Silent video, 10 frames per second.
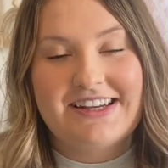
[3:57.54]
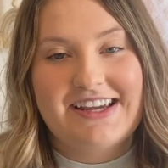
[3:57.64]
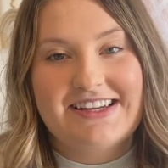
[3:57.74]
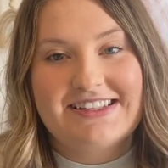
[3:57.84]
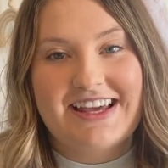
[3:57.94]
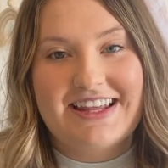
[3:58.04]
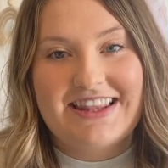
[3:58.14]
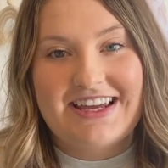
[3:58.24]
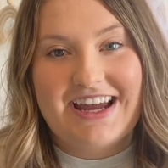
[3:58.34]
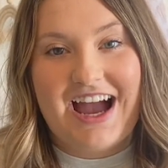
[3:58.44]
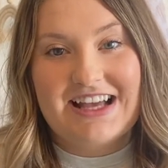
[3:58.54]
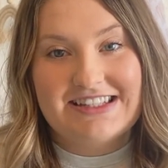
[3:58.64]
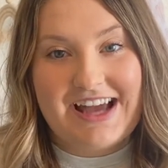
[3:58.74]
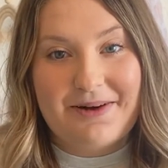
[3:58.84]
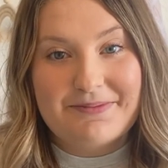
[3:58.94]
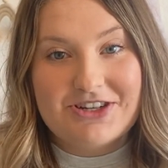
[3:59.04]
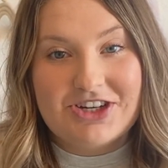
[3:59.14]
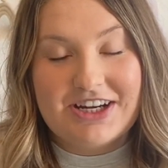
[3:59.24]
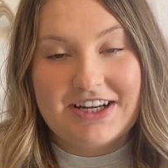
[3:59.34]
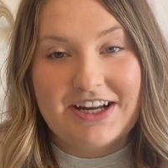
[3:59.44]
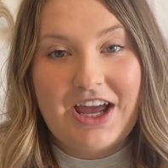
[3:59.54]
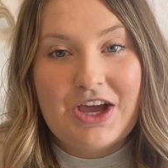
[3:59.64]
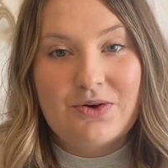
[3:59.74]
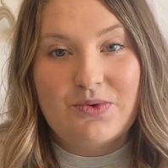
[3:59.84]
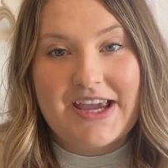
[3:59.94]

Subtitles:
is the sound machine. We